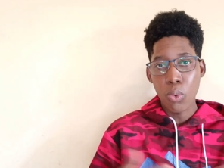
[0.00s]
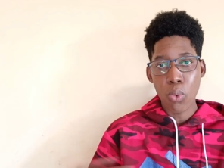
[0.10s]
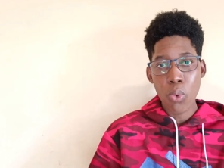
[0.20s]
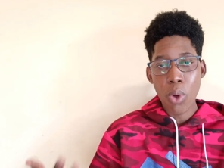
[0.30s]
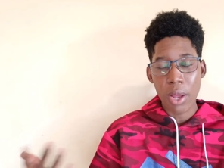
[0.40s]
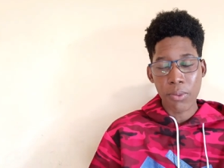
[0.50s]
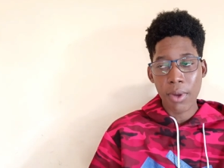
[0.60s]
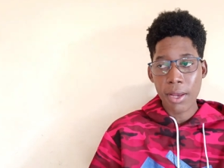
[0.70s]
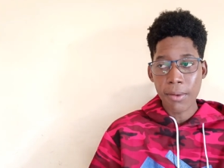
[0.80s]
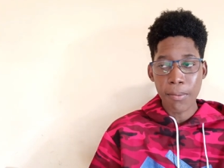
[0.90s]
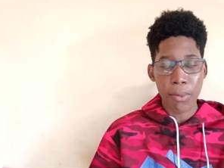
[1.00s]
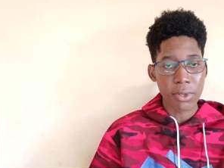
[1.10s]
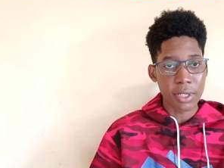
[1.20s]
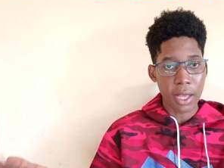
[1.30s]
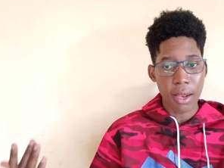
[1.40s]
who and when
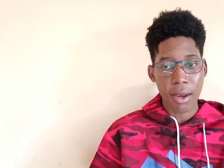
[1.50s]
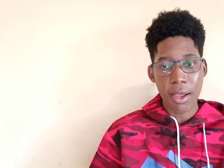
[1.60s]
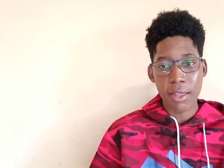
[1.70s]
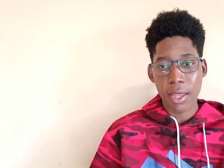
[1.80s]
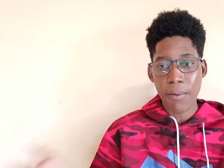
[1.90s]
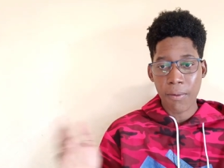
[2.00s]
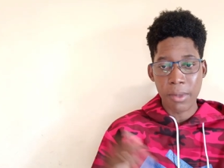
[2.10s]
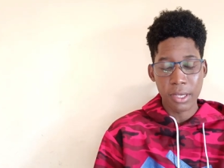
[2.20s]
bought an item from